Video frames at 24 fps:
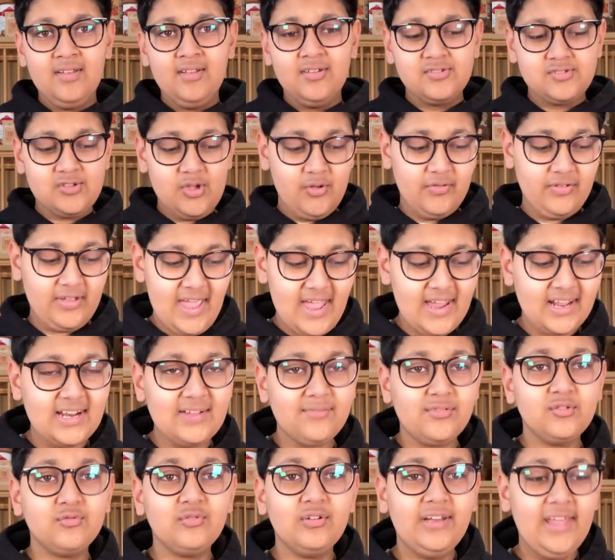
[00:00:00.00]
So the cake
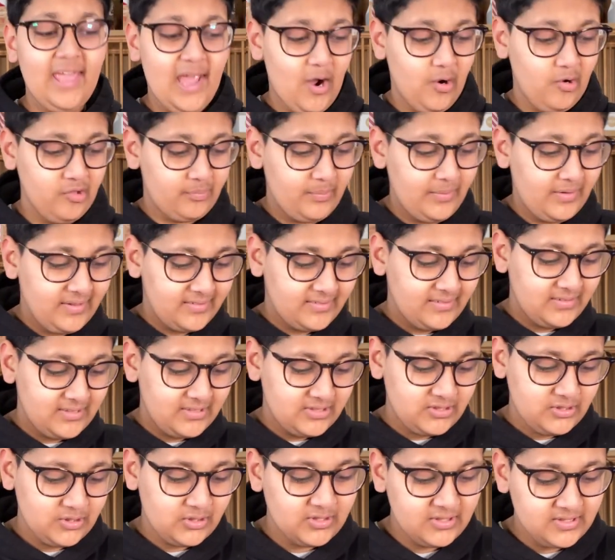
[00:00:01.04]
level really helps, because
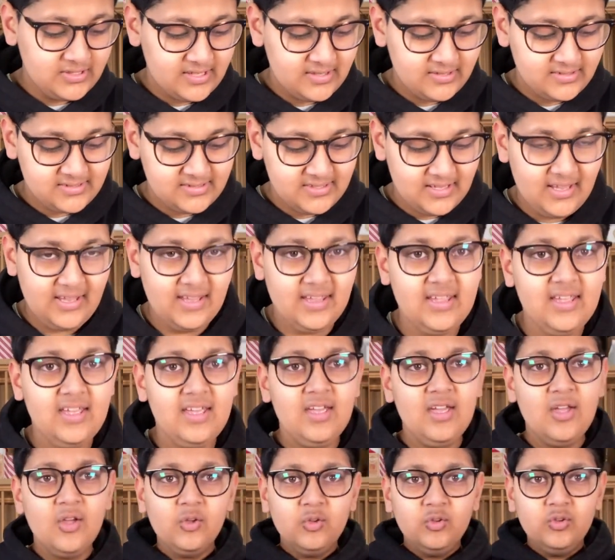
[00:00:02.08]
as you can see,
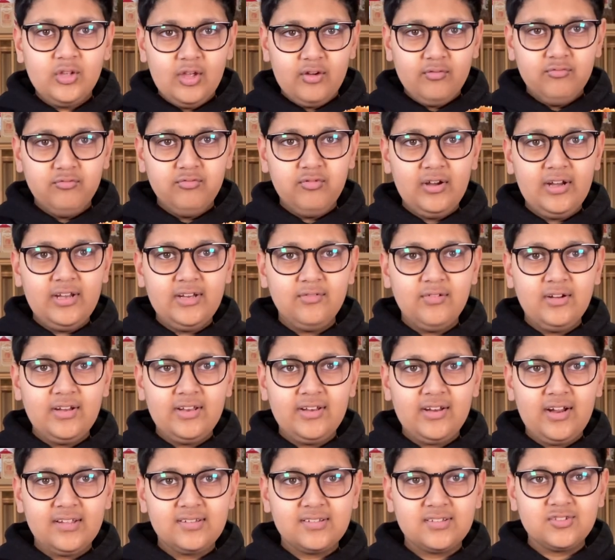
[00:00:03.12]
you get really, really
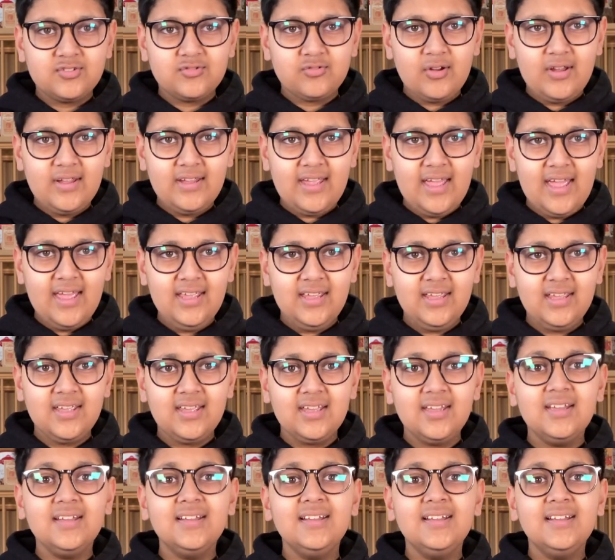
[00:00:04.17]
nice straight cake.